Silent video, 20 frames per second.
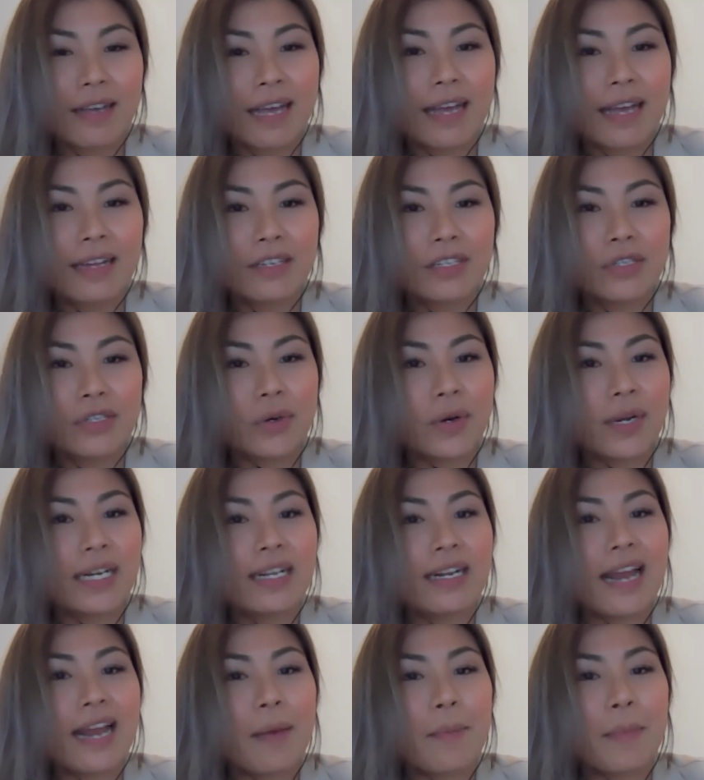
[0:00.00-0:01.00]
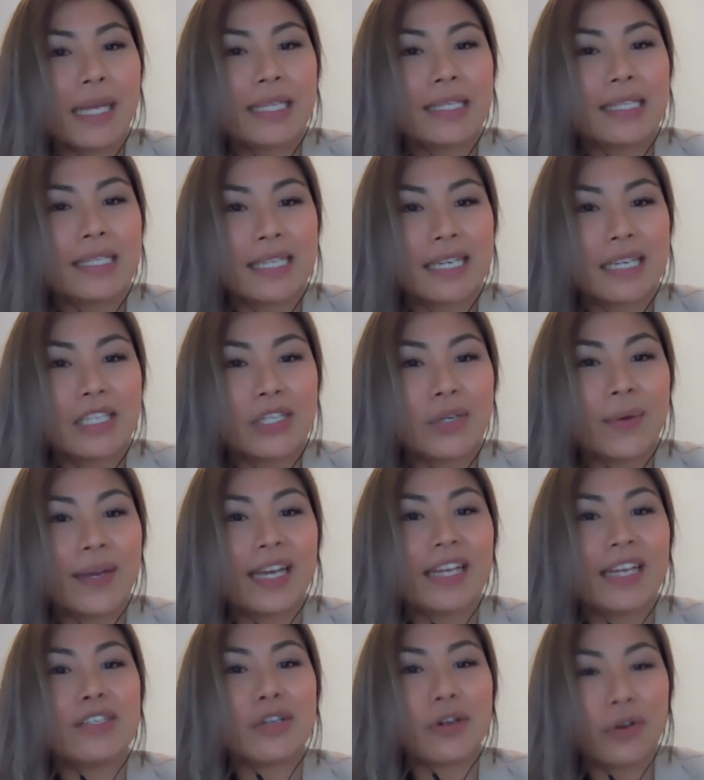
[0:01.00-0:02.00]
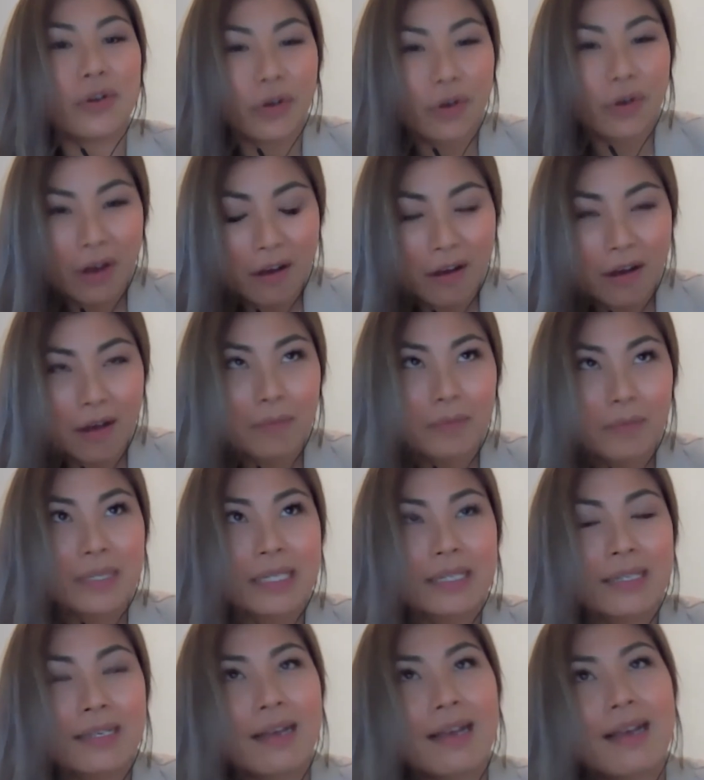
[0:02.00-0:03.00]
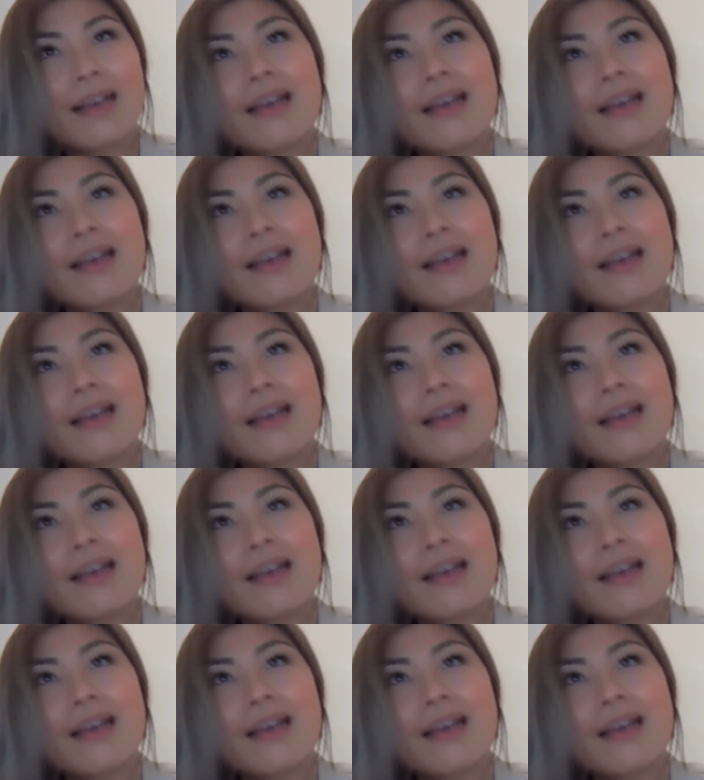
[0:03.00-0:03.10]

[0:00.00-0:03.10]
and joined an MNC doing internal comms.